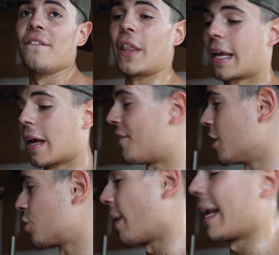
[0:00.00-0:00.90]
Because again,
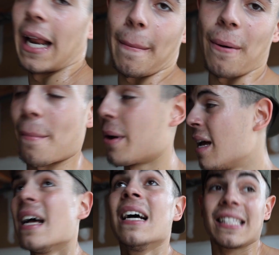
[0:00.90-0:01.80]
feeling sweaty, getting a pump,
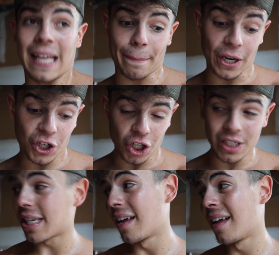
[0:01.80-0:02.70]
take
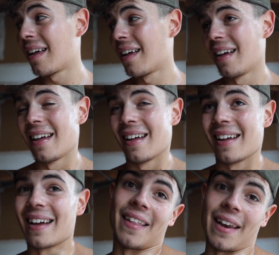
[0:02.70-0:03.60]
pictures,
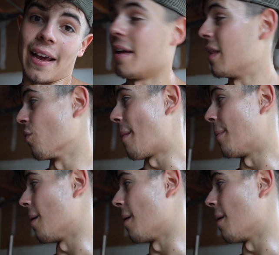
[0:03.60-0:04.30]
and then yeah, no rub it